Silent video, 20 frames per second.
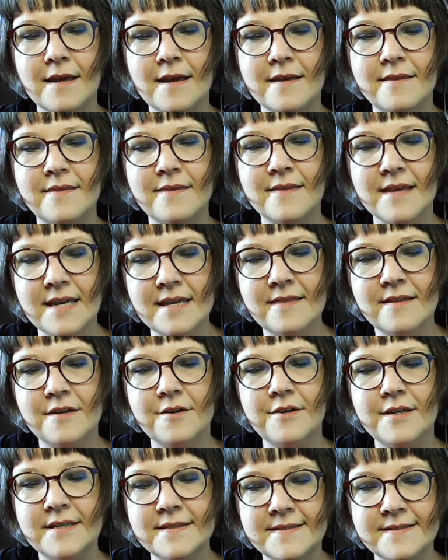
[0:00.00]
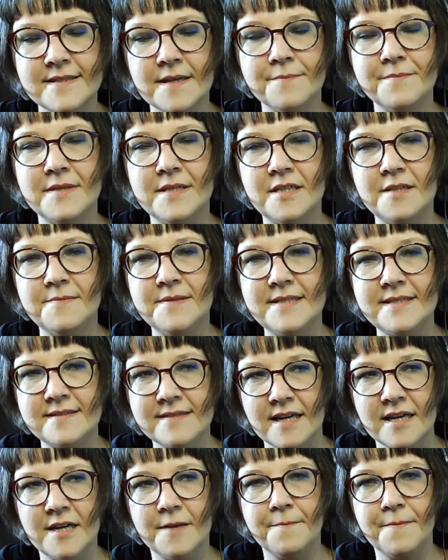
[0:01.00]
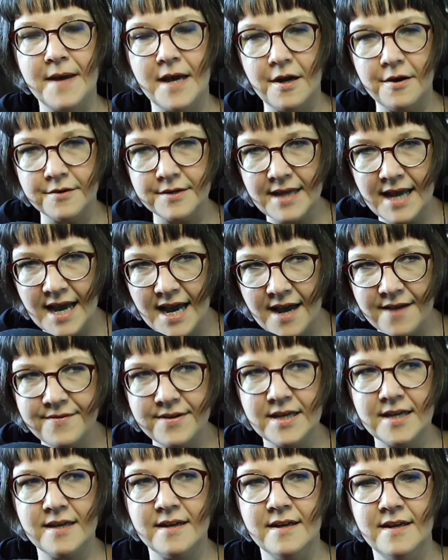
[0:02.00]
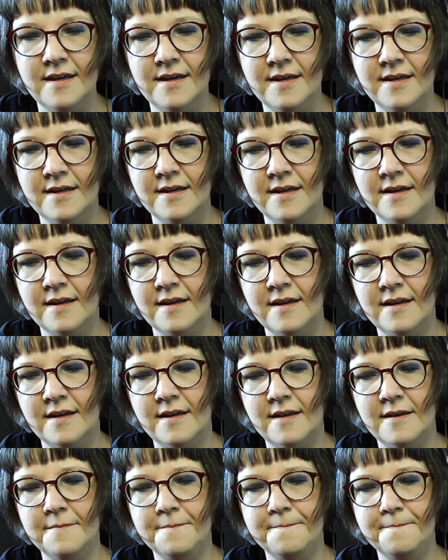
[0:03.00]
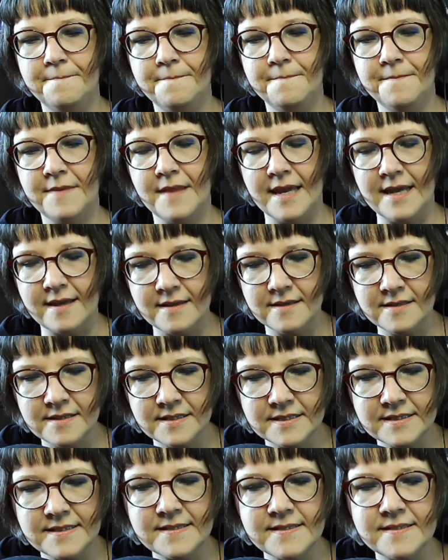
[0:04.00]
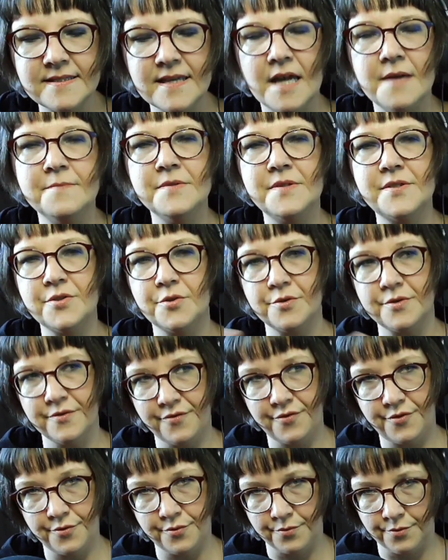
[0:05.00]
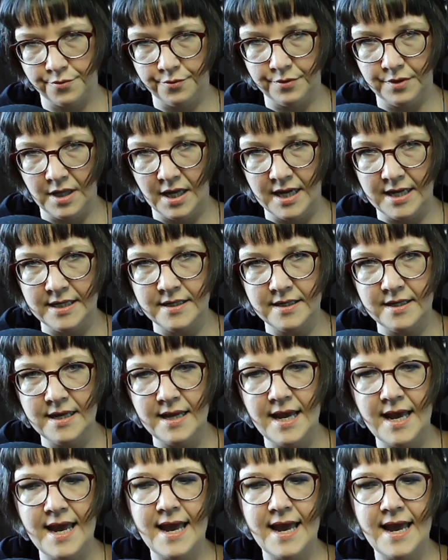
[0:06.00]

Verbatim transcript: I think there is something to be said about having like some sort of through line.